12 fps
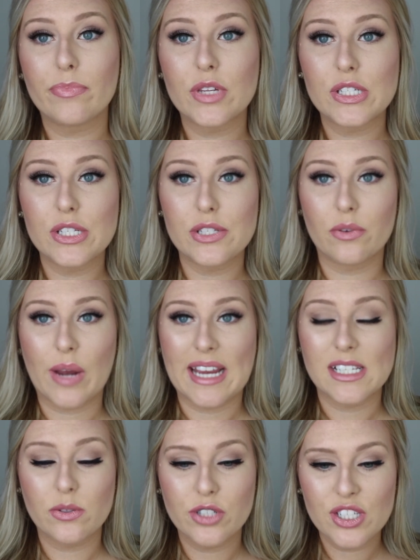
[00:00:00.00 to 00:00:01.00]
This is so
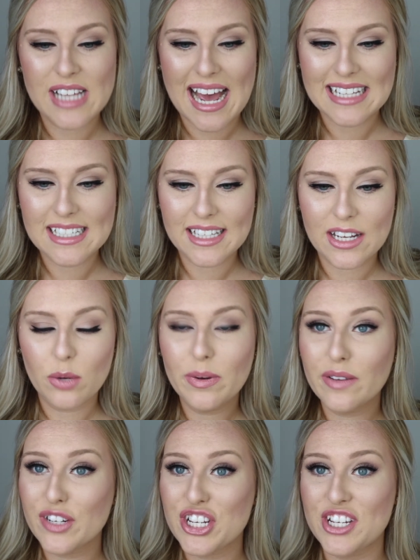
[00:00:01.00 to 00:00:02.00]
nice. So it just adds a little
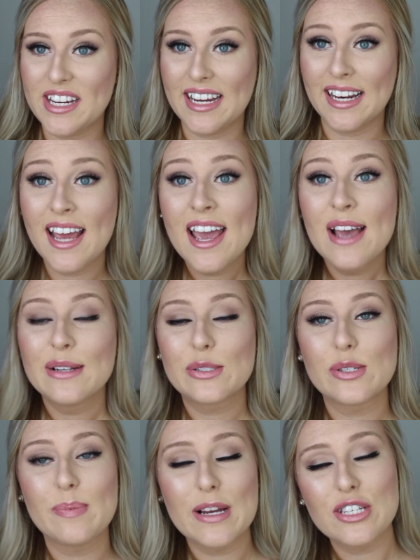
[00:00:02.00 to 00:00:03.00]
bit of a sheen.
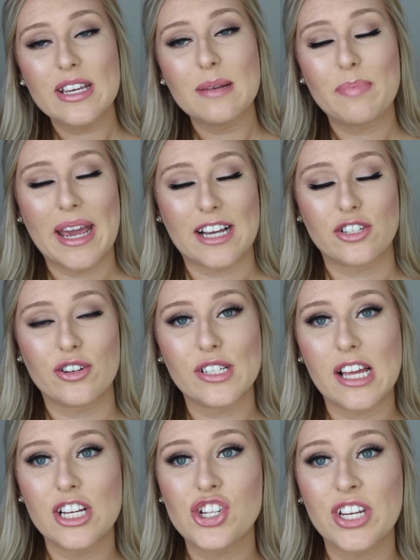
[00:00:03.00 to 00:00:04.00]
So especially in
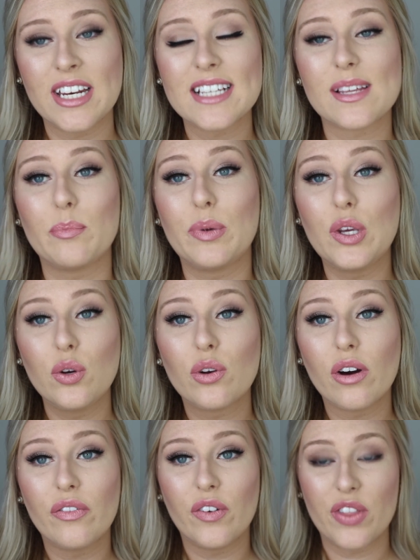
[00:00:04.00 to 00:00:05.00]
pictures, a sheen is a
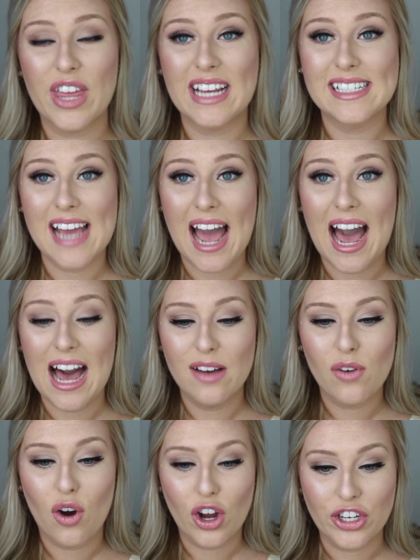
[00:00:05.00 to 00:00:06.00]
beautiful thing to
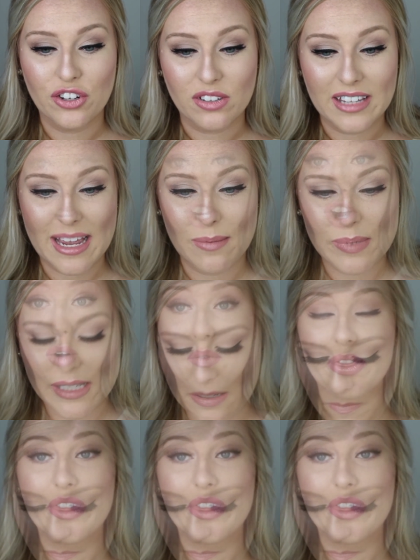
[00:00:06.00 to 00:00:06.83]
have on your lips.